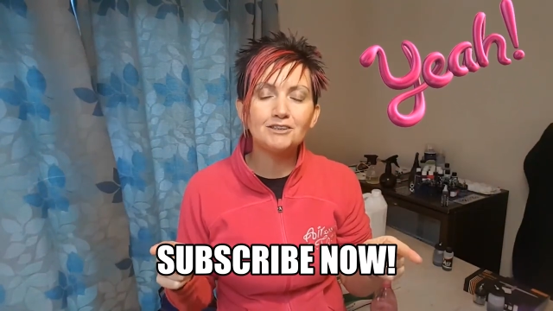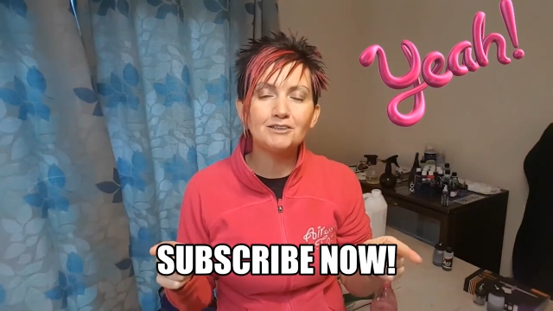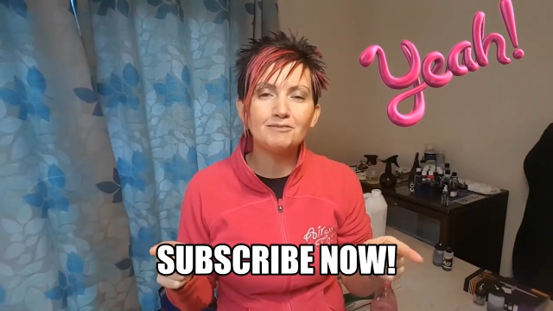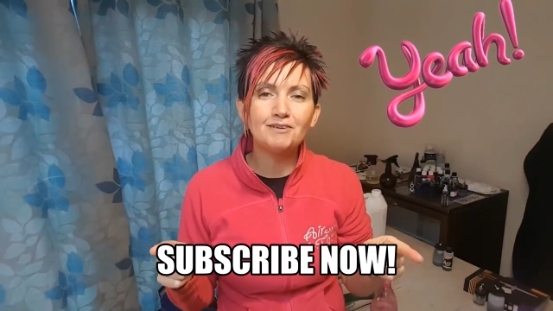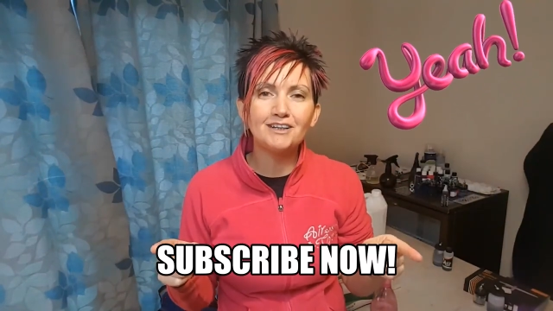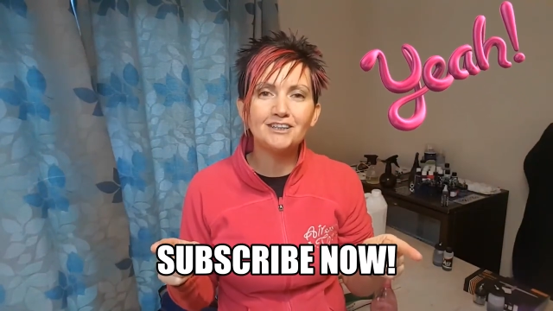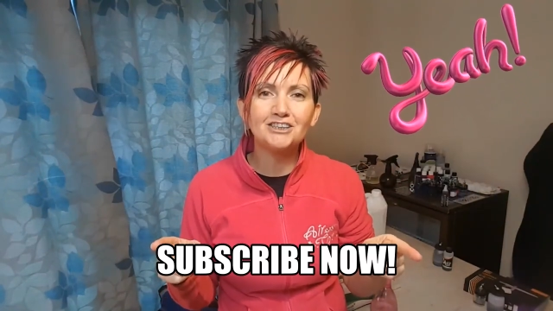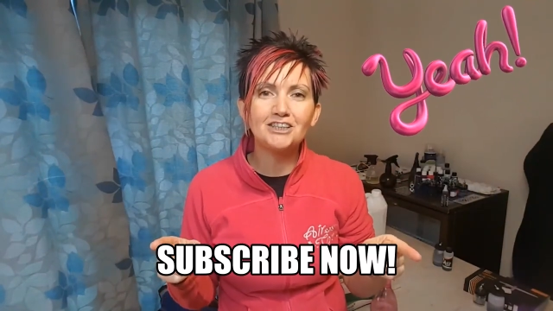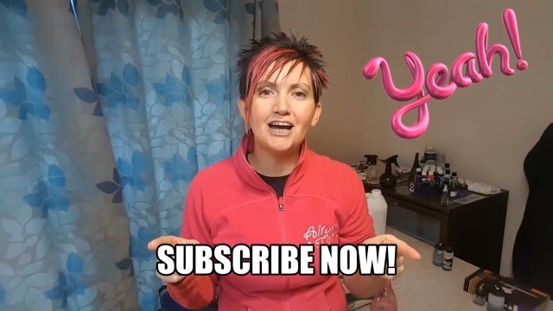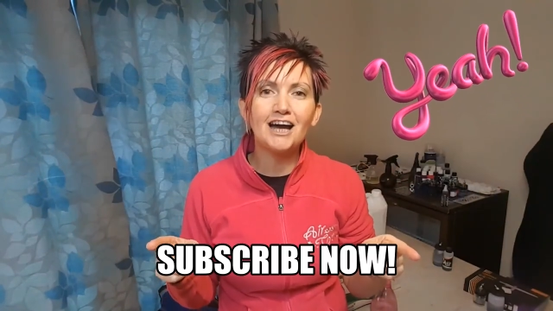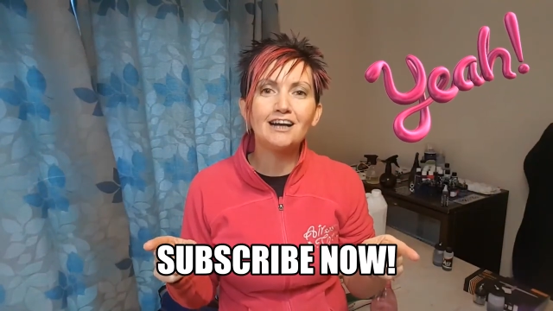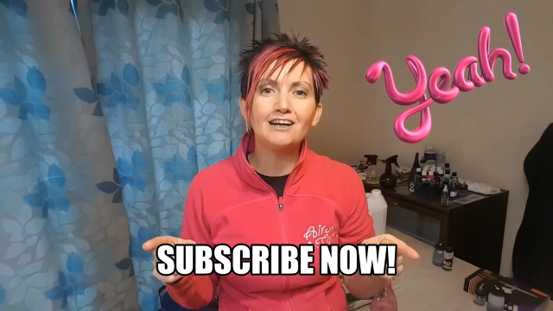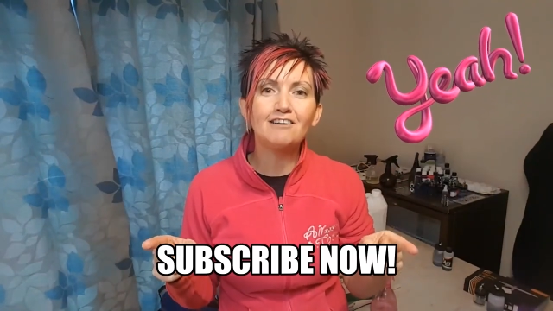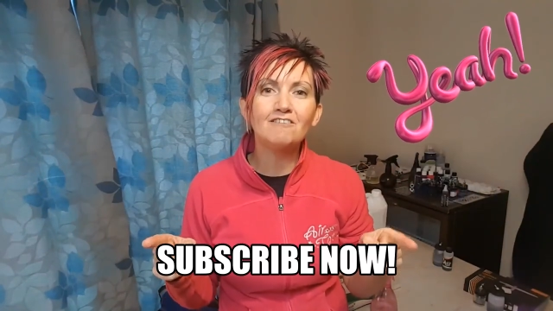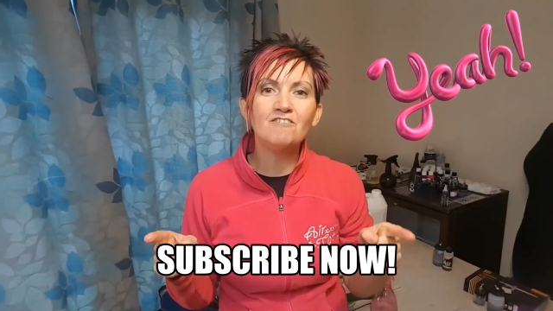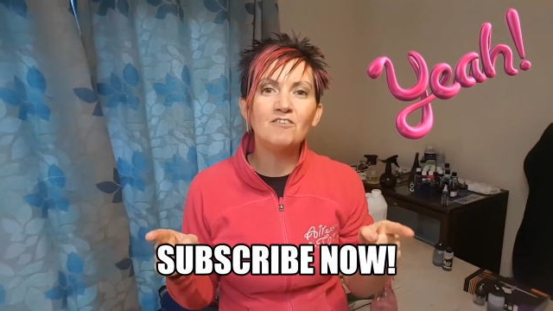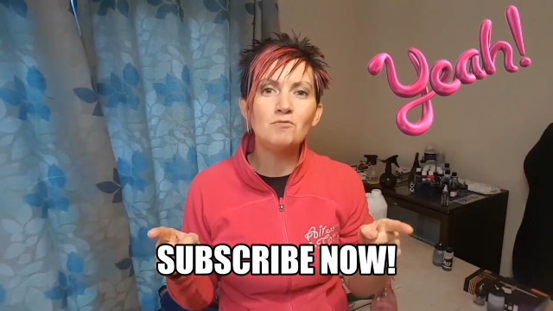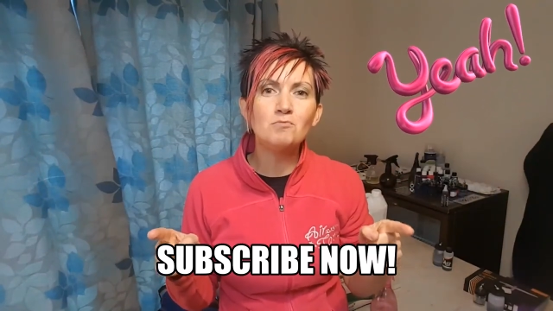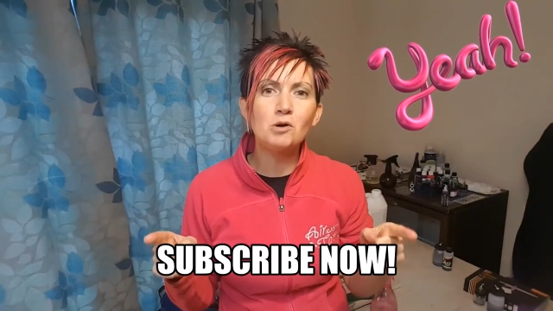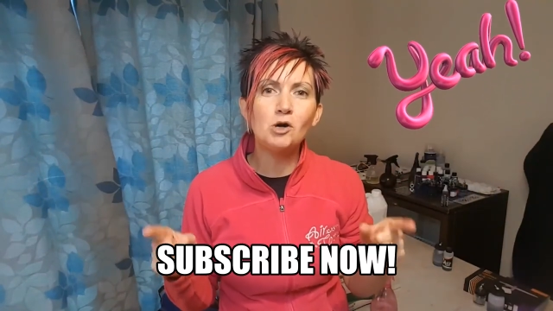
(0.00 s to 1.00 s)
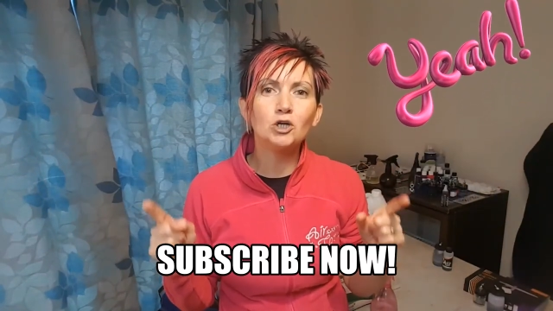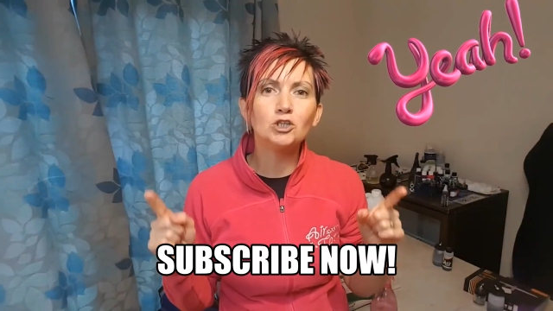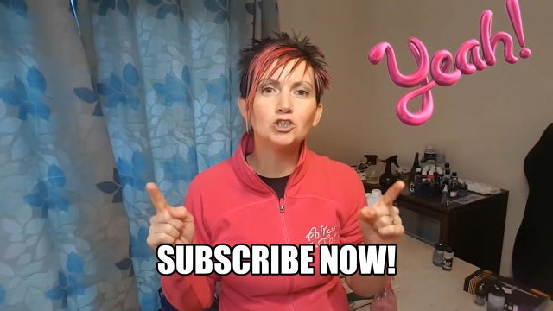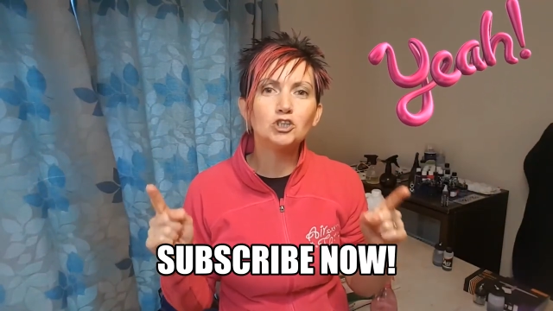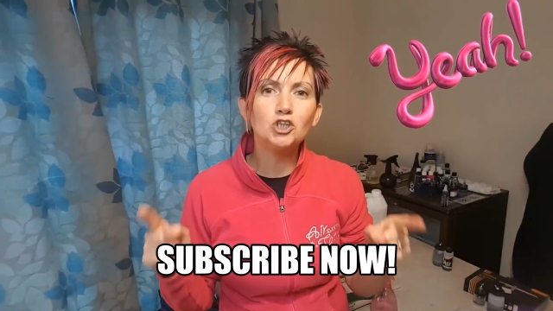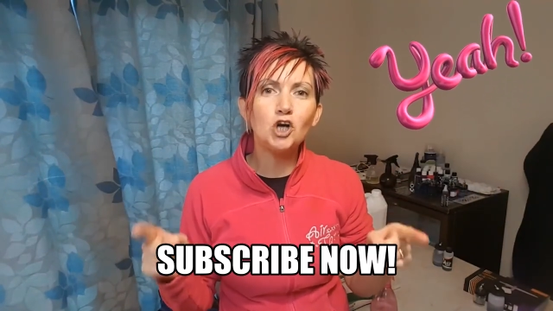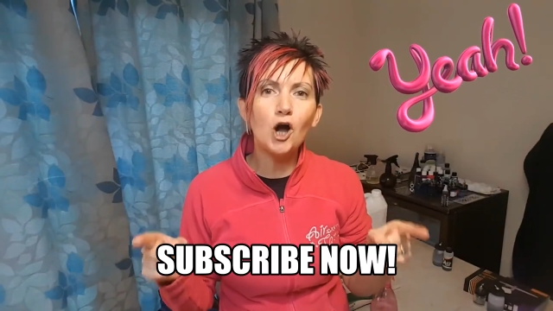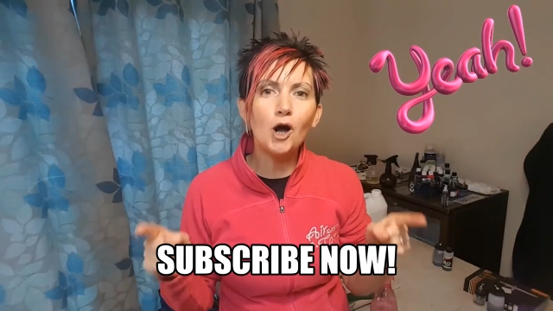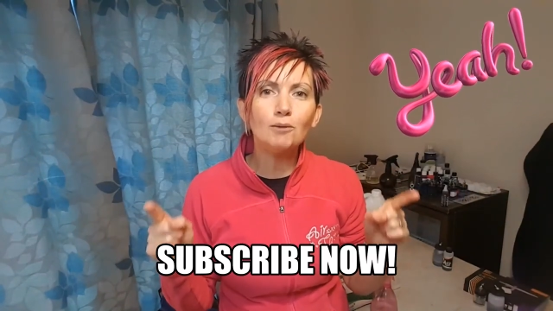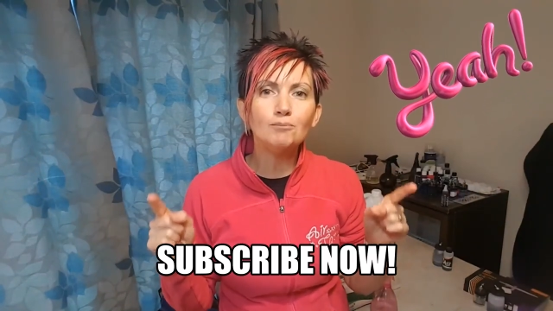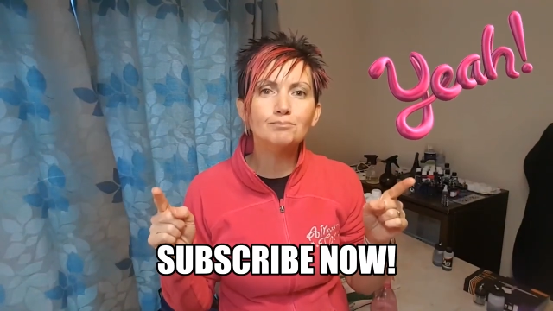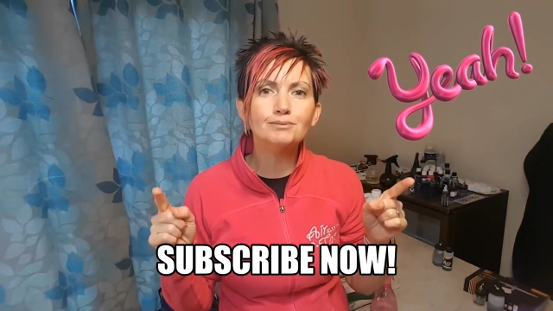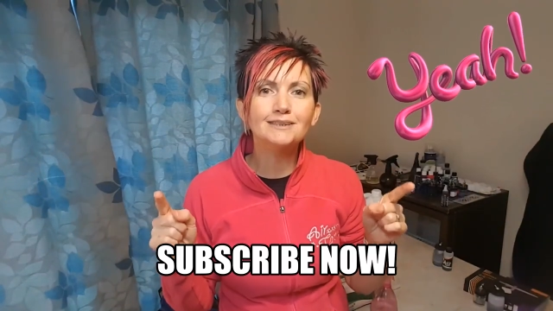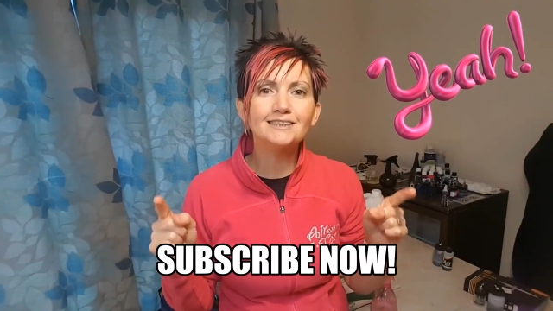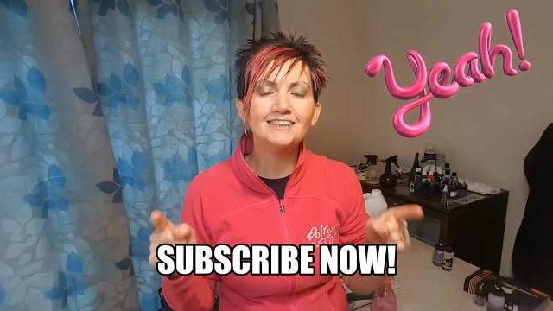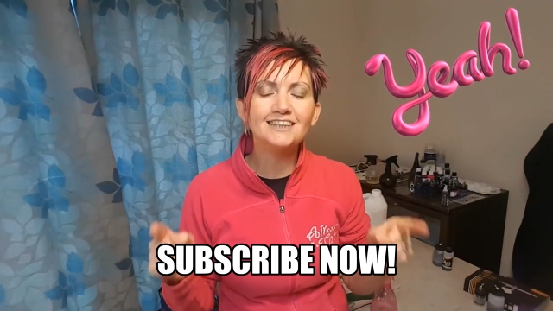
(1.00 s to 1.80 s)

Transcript: to my channel for more top